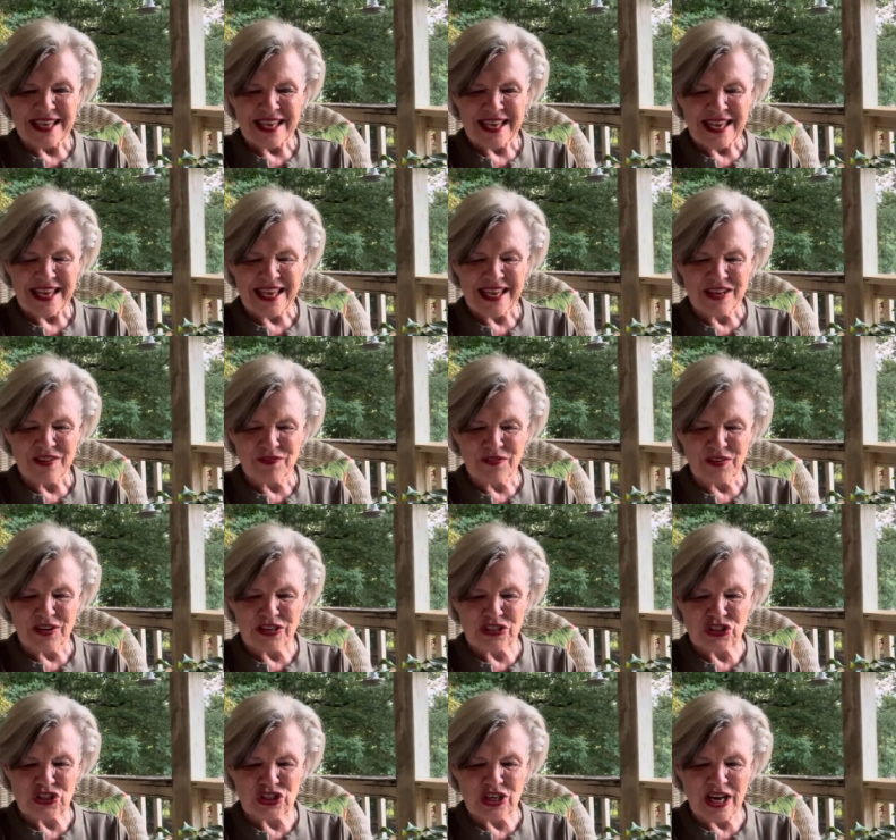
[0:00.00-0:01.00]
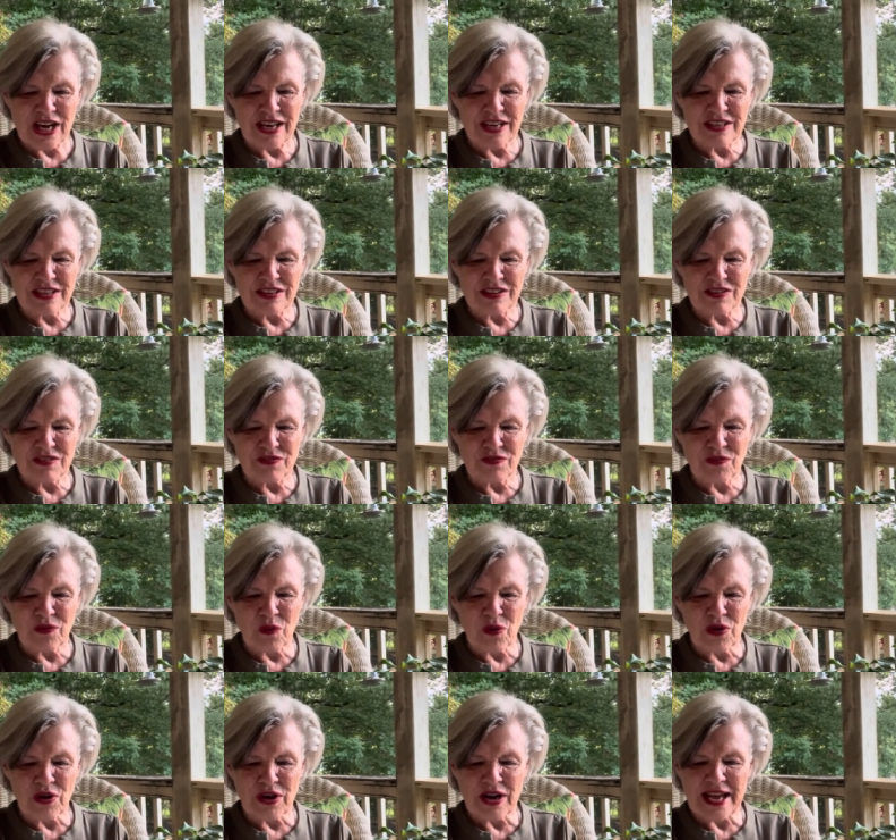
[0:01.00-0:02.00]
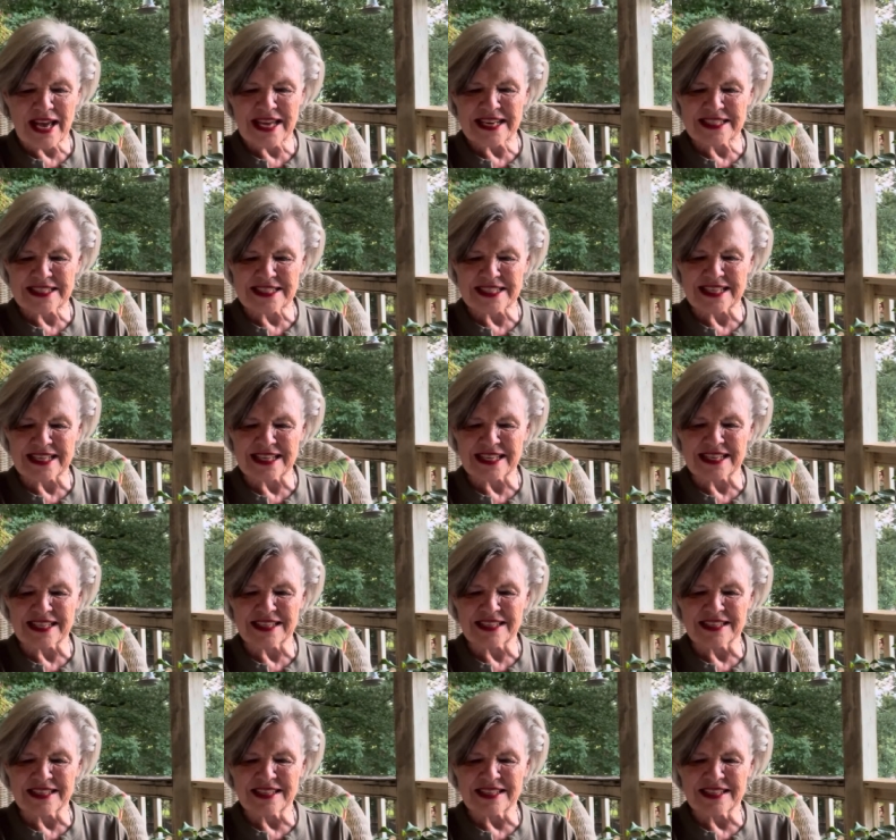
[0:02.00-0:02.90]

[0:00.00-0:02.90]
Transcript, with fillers: In 1 John 4 18,